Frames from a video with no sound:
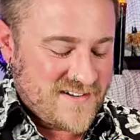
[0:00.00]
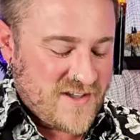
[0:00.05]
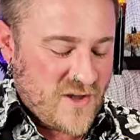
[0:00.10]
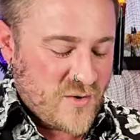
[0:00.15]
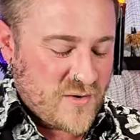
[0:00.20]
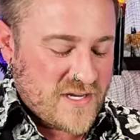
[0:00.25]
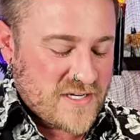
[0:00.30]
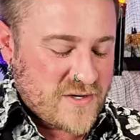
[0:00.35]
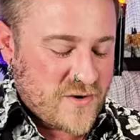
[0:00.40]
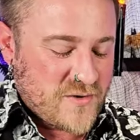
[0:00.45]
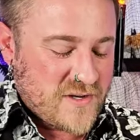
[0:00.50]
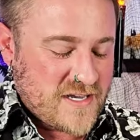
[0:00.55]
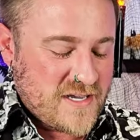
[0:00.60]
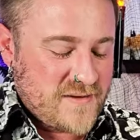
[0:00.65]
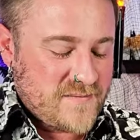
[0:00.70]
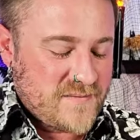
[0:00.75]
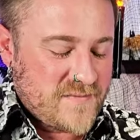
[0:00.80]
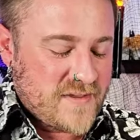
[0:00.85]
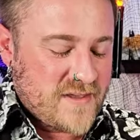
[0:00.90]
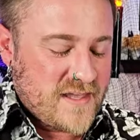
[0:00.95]
Okie
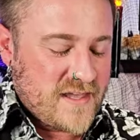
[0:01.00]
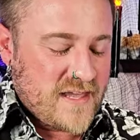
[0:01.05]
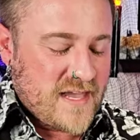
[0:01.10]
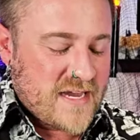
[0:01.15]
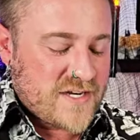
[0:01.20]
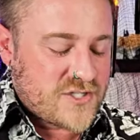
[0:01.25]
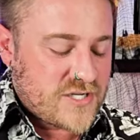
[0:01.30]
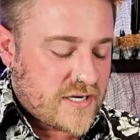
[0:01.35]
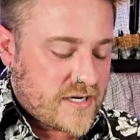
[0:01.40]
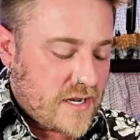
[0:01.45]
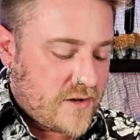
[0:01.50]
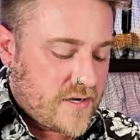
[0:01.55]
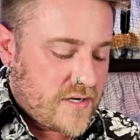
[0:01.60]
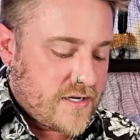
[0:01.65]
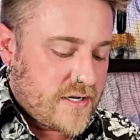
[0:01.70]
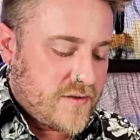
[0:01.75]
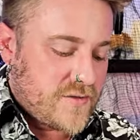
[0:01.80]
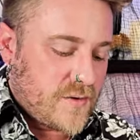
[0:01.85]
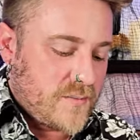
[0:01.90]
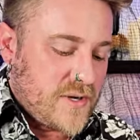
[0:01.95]
dokie. And check out
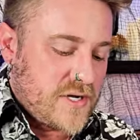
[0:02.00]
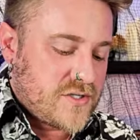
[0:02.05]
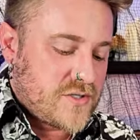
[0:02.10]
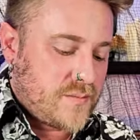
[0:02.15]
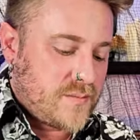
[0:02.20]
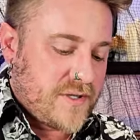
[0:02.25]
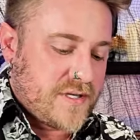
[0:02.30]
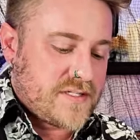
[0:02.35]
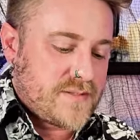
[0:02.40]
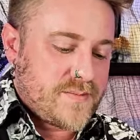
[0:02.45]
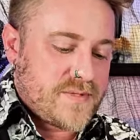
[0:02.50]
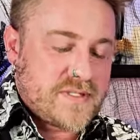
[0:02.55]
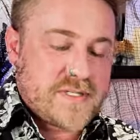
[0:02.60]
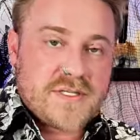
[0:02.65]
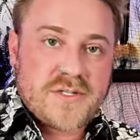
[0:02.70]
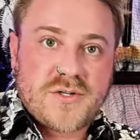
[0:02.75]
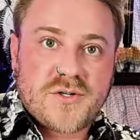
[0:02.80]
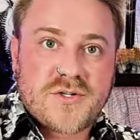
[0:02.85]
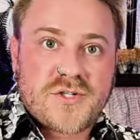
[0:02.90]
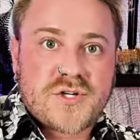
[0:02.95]
any other major placements
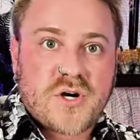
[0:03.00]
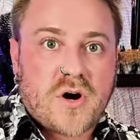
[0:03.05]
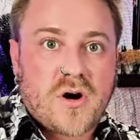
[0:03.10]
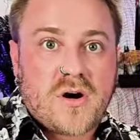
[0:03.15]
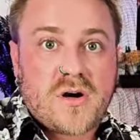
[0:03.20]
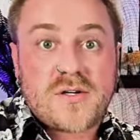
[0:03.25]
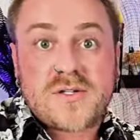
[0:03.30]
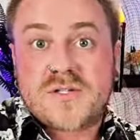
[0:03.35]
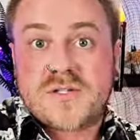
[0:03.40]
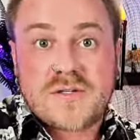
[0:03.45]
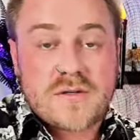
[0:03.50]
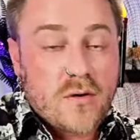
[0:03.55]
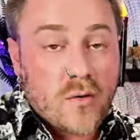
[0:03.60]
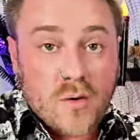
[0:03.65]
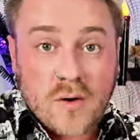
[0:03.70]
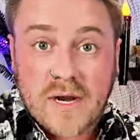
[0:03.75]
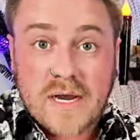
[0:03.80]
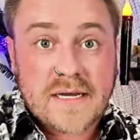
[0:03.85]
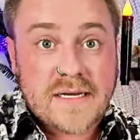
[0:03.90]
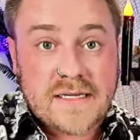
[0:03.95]
in your chart
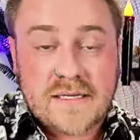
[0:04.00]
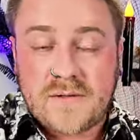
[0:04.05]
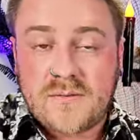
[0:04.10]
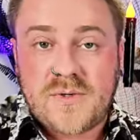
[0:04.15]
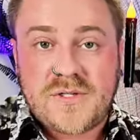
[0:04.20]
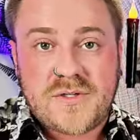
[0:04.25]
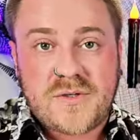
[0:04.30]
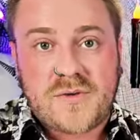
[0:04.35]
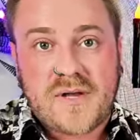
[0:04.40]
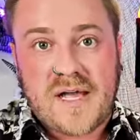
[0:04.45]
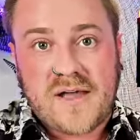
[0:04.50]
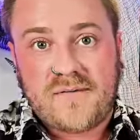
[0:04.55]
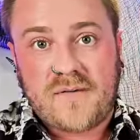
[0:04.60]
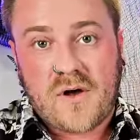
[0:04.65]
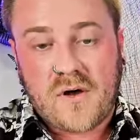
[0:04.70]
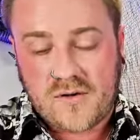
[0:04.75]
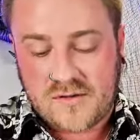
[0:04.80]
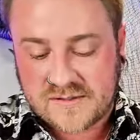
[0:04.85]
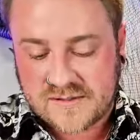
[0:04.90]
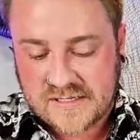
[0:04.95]
or any. We do have
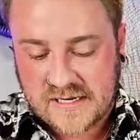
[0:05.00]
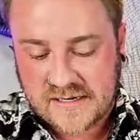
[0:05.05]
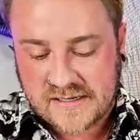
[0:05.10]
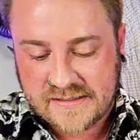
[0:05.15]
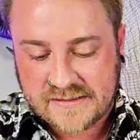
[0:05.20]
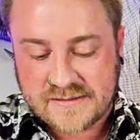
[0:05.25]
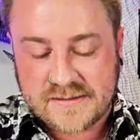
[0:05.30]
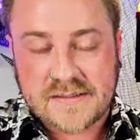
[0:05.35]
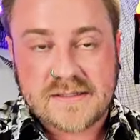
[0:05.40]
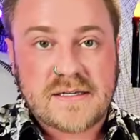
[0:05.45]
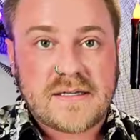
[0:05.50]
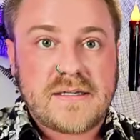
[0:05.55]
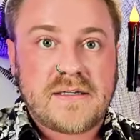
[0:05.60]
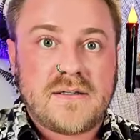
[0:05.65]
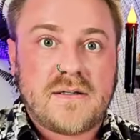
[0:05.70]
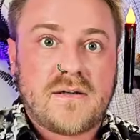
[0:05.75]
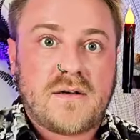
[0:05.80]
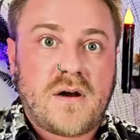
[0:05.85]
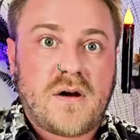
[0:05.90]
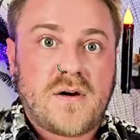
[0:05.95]
all signs
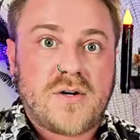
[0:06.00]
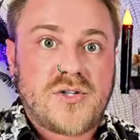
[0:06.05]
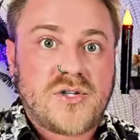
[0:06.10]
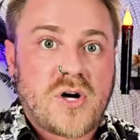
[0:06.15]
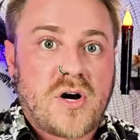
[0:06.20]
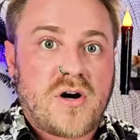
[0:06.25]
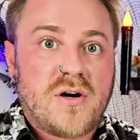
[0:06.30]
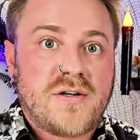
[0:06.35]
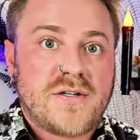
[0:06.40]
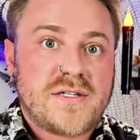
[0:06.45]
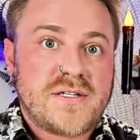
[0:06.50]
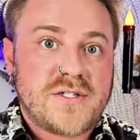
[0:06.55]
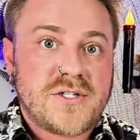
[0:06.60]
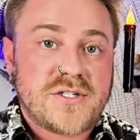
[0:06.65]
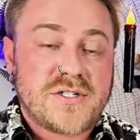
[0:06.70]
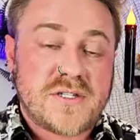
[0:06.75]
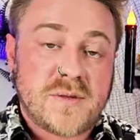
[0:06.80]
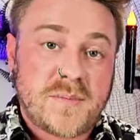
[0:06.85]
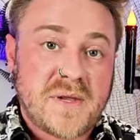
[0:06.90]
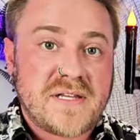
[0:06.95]
in our chart. It
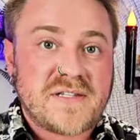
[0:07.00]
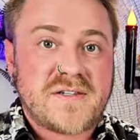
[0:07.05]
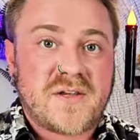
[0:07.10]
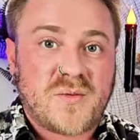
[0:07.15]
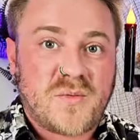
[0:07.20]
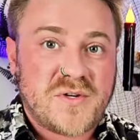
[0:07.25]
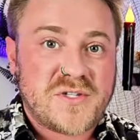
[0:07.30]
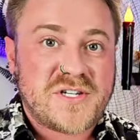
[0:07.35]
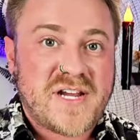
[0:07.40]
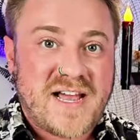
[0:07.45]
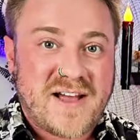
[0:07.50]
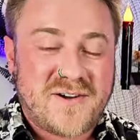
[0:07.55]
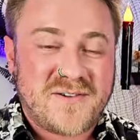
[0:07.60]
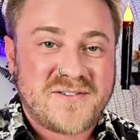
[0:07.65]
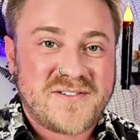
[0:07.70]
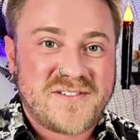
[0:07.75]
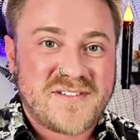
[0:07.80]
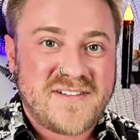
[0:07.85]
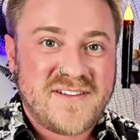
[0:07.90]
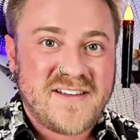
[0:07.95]
just depends on which
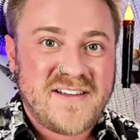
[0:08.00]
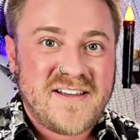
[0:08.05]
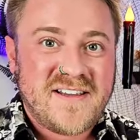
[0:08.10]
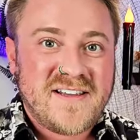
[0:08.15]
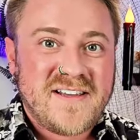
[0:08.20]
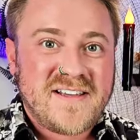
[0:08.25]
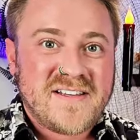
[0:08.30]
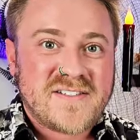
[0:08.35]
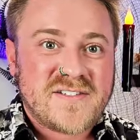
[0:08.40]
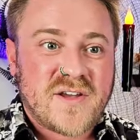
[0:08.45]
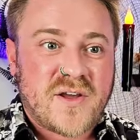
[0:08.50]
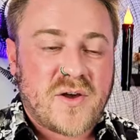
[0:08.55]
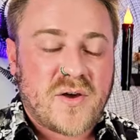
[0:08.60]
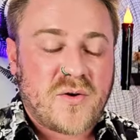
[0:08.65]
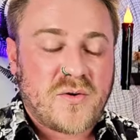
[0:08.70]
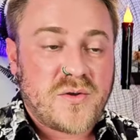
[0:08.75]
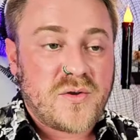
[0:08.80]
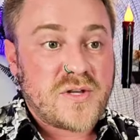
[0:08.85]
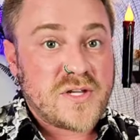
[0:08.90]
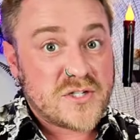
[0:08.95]
house. So
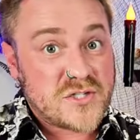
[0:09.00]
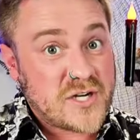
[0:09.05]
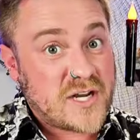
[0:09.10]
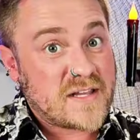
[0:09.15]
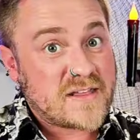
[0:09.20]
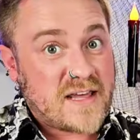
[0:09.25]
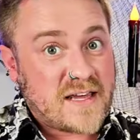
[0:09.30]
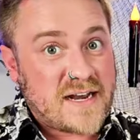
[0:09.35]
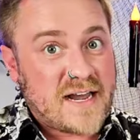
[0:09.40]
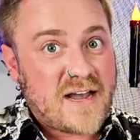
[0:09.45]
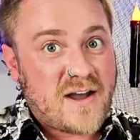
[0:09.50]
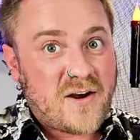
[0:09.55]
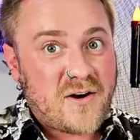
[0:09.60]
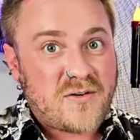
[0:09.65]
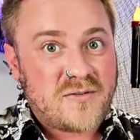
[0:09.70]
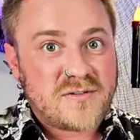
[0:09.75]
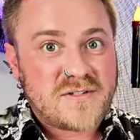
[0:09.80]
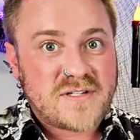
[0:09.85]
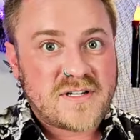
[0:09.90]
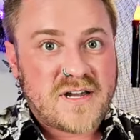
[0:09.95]
you can check that
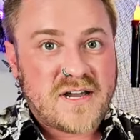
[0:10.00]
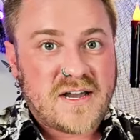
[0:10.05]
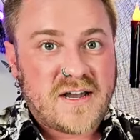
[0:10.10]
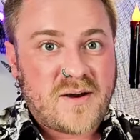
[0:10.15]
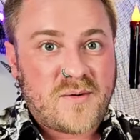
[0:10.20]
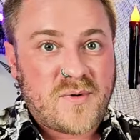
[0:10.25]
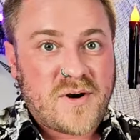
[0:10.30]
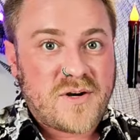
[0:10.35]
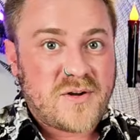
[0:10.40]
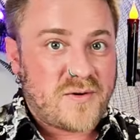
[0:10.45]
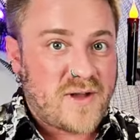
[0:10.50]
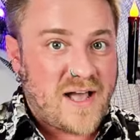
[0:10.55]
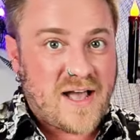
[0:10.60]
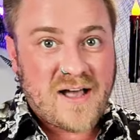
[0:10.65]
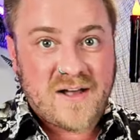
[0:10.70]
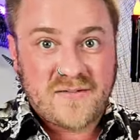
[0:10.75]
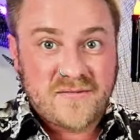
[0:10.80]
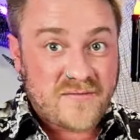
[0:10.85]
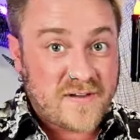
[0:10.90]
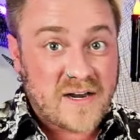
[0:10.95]
out where you
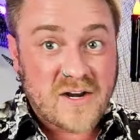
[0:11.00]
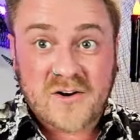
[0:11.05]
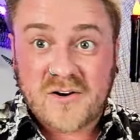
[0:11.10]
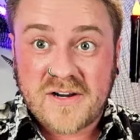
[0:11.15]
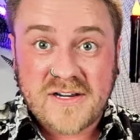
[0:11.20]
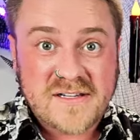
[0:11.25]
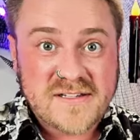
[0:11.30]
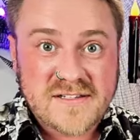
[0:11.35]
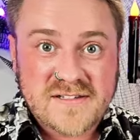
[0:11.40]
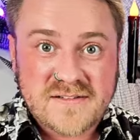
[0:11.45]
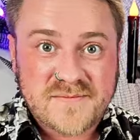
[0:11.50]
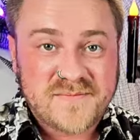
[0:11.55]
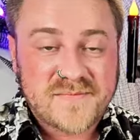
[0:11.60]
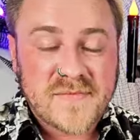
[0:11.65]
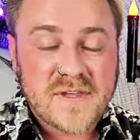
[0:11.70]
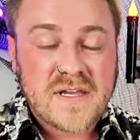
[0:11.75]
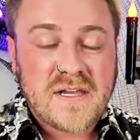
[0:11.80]
have Aries